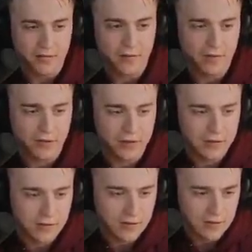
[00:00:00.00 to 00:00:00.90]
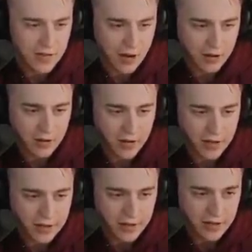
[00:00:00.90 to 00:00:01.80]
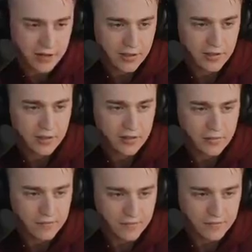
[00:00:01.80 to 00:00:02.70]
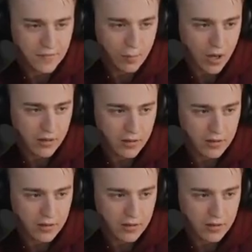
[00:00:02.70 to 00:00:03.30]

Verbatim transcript: favorite scattergun actually. Bye.